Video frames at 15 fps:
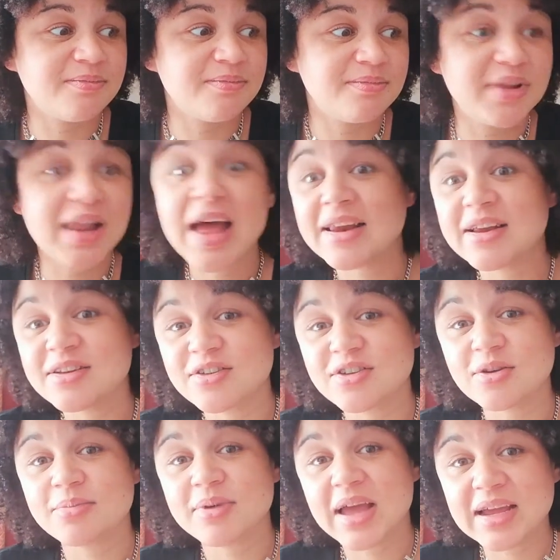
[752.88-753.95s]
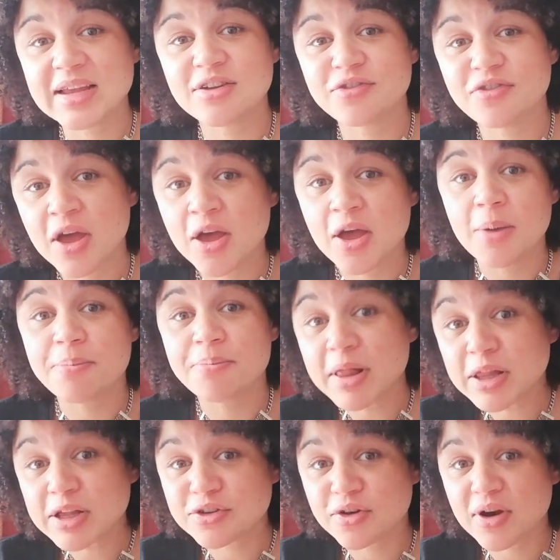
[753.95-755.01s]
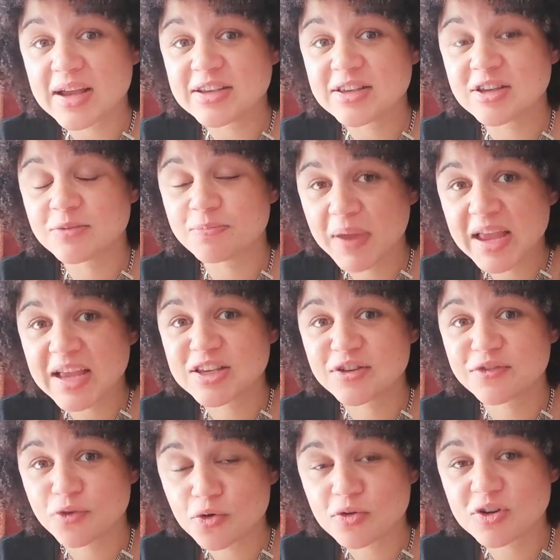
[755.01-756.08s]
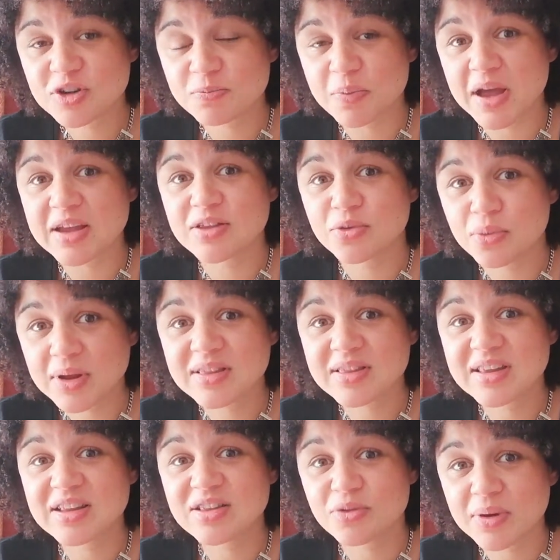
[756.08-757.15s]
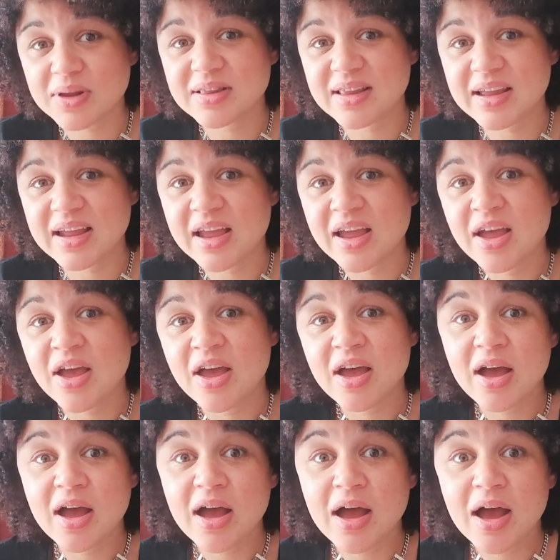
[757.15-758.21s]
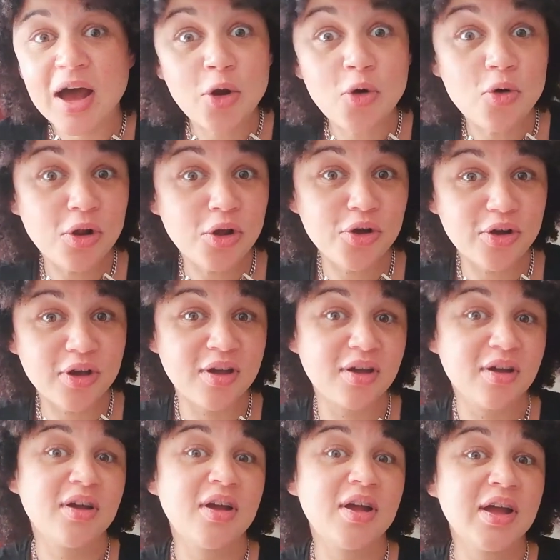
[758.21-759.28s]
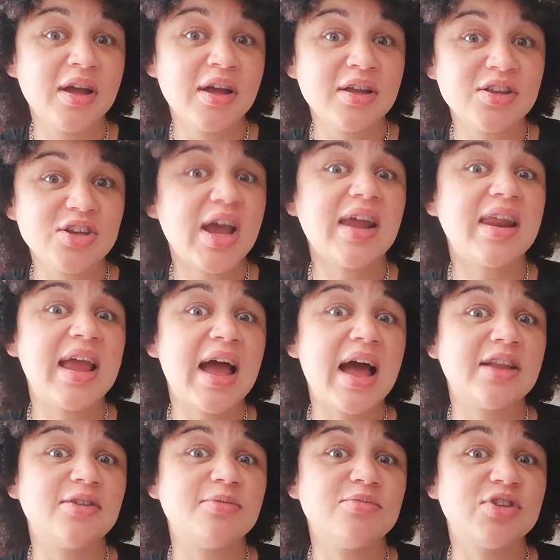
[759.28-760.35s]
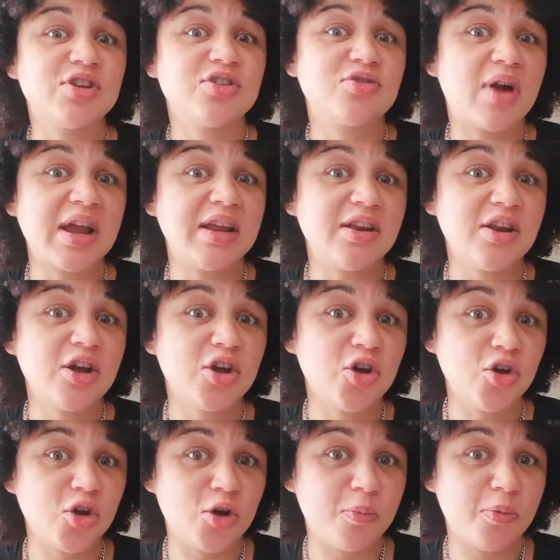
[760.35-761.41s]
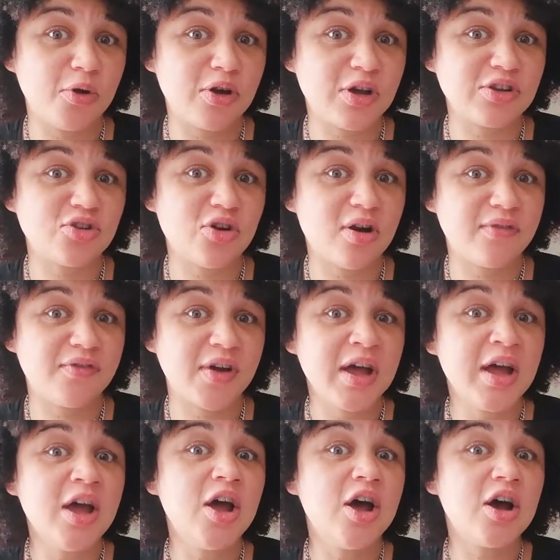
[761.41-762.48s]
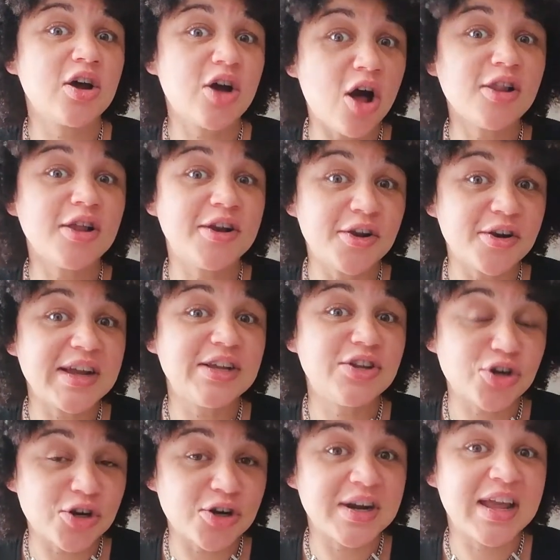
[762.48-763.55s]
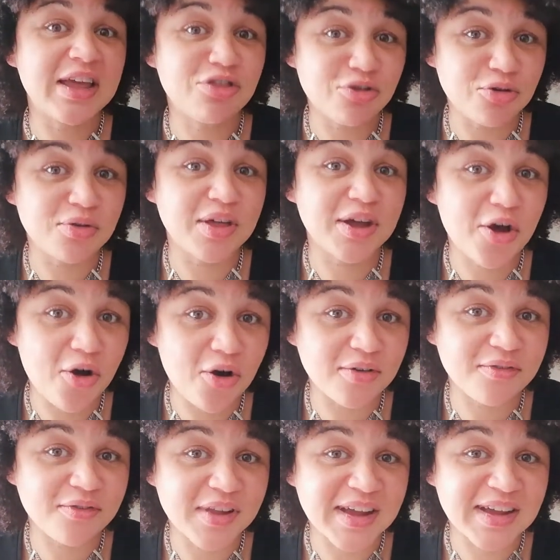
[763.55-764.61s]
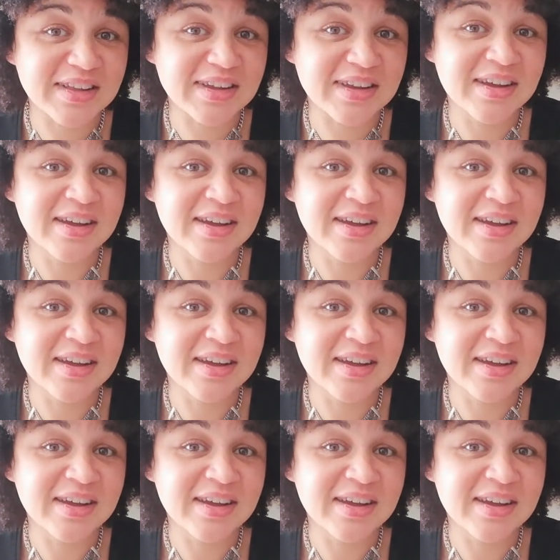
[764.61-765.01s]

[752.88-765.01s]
planning some kind of militarised space force by 2020. And oh look, Jerry Adams is writing a cookbook, a sort of a culinary journey through the conflict.